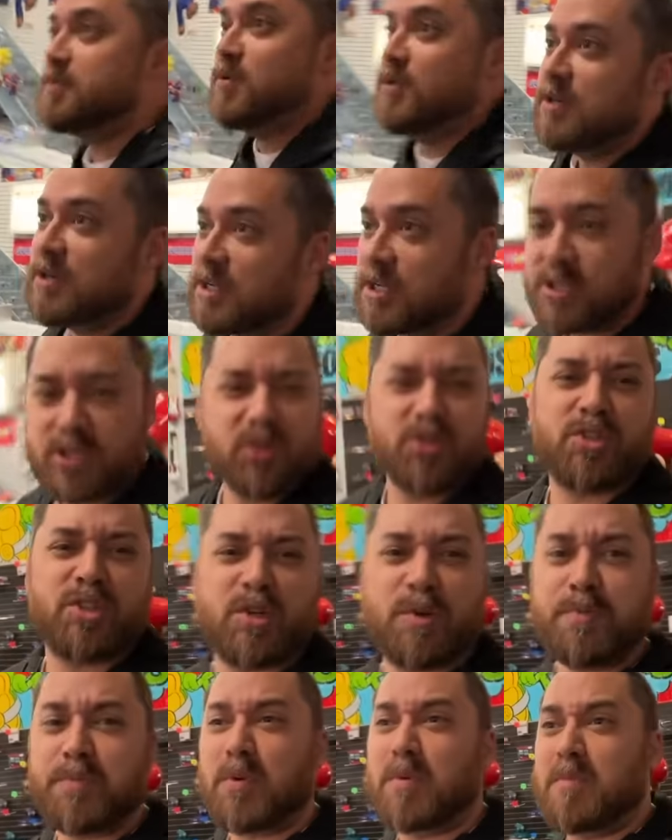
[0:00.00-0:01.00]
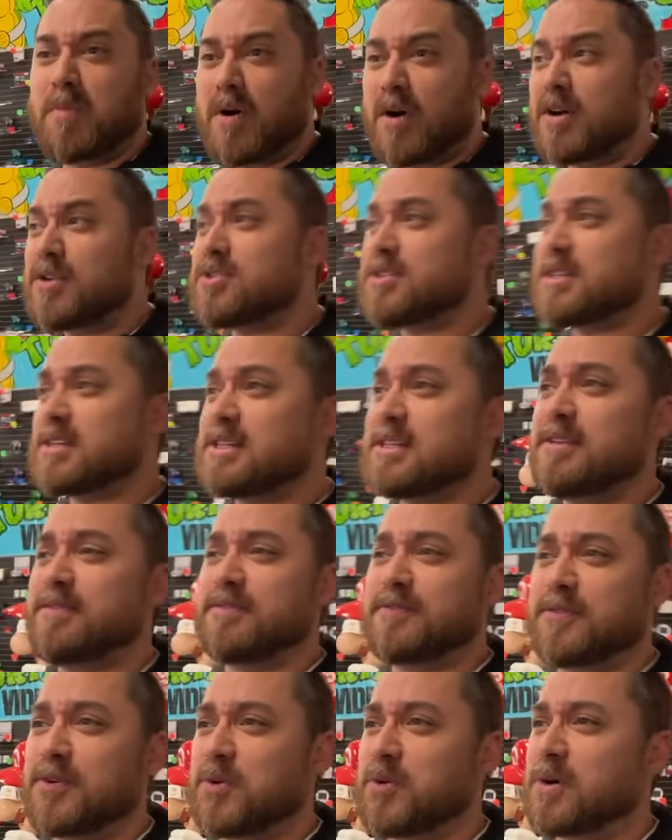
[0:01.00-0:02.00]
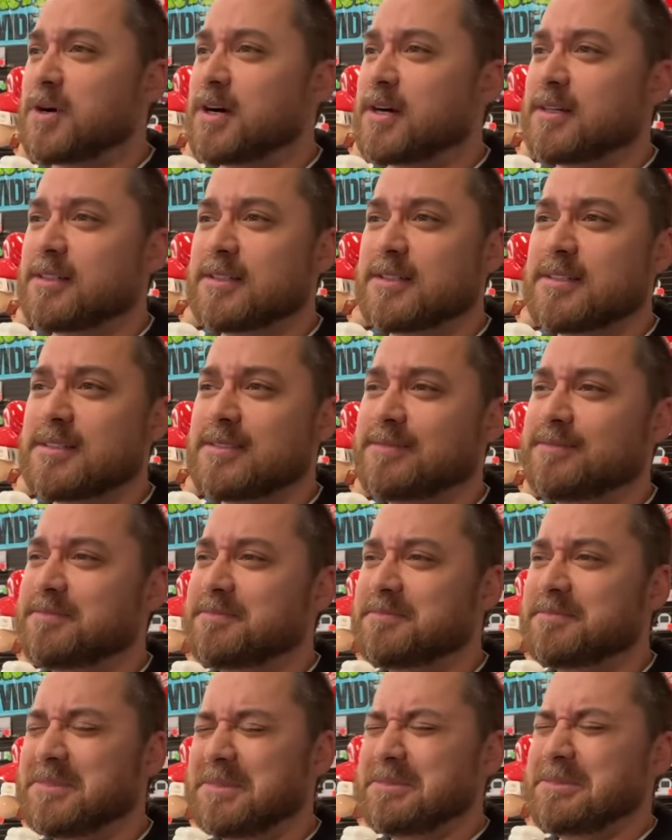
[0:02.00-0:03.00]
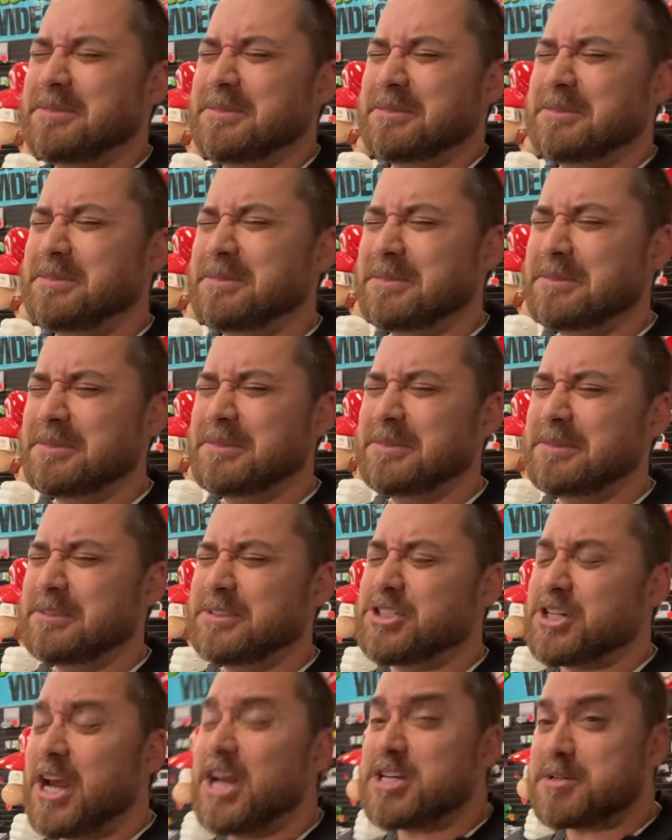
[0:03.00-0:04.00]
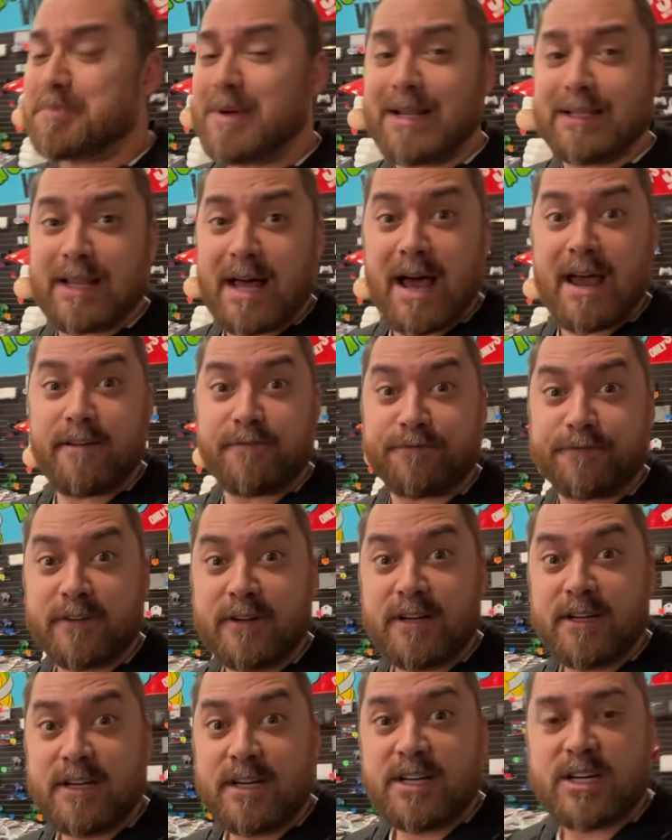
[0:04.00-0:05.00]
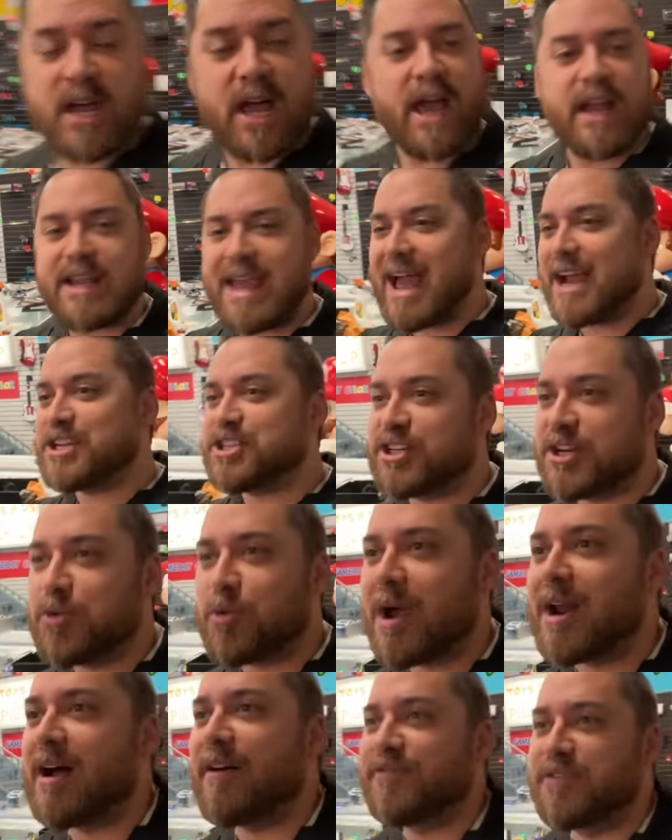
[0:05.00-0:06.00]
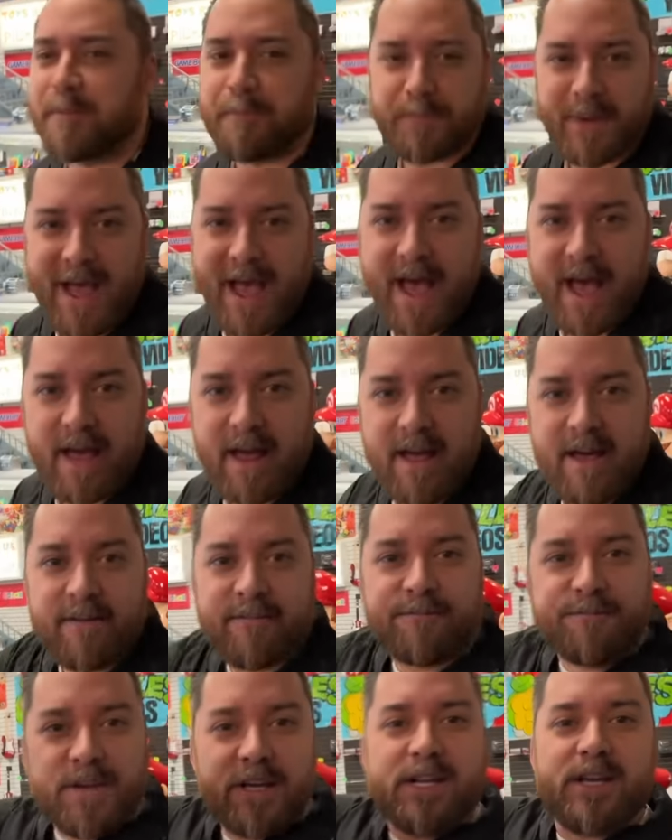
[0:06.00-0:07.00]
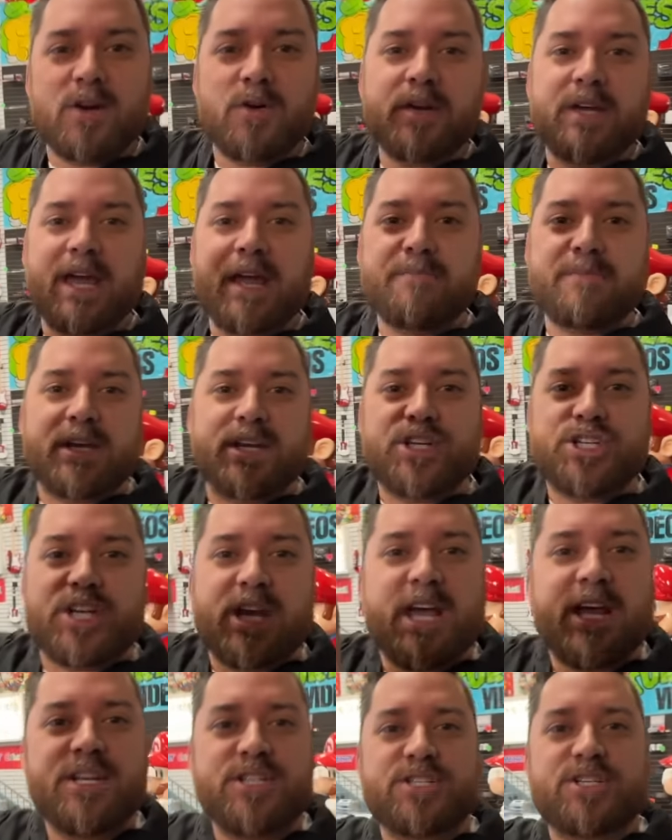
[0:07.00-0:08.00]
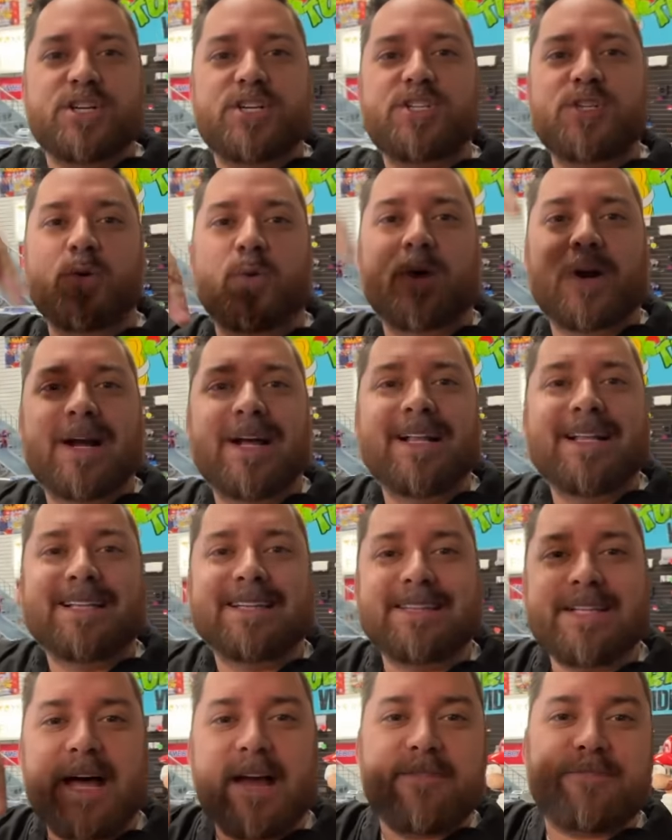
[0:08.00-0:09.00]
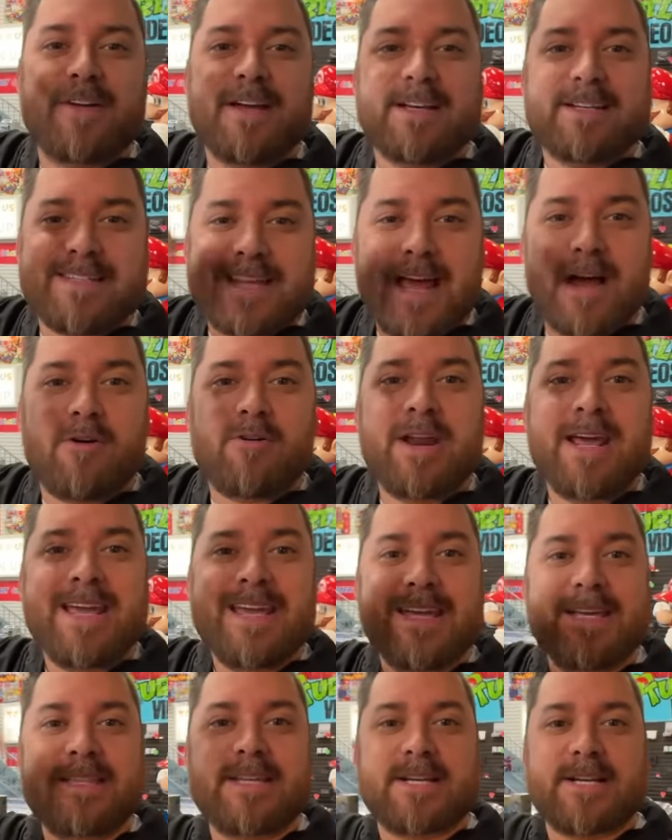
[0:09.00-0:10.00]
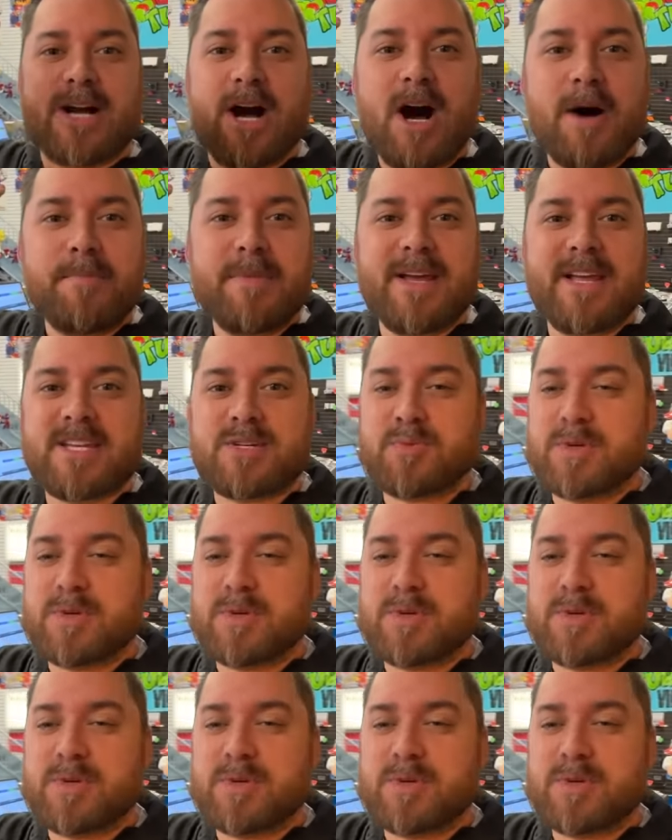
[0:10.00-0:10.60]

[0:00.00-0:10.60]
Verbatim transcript: boo. Dude, Super Mario 64 changed my life. Actually, right off the bat, video game that changed your life down in the comments